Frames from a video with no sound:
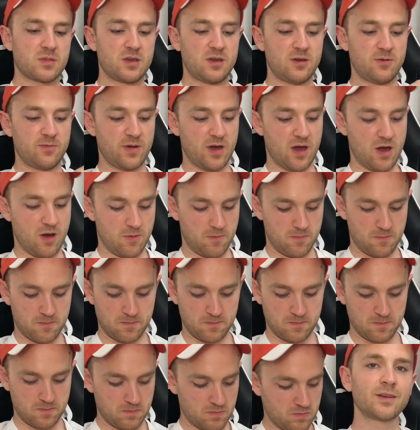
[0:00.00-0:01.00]
Here we go.
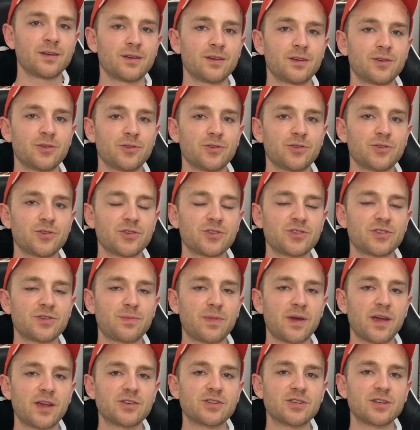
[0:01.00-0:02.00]

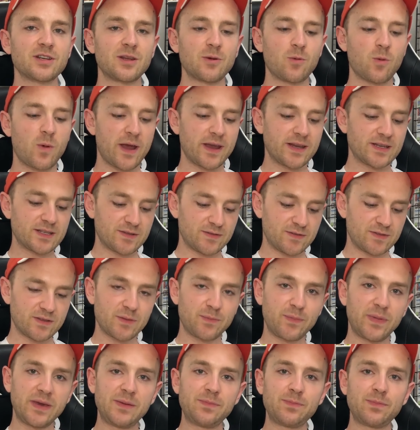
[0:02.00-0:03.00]
Just patiently wait for
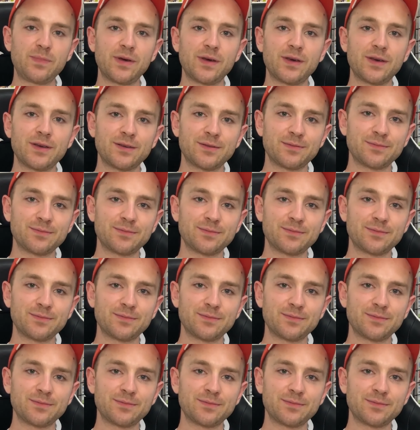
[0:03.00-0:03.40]
the beep.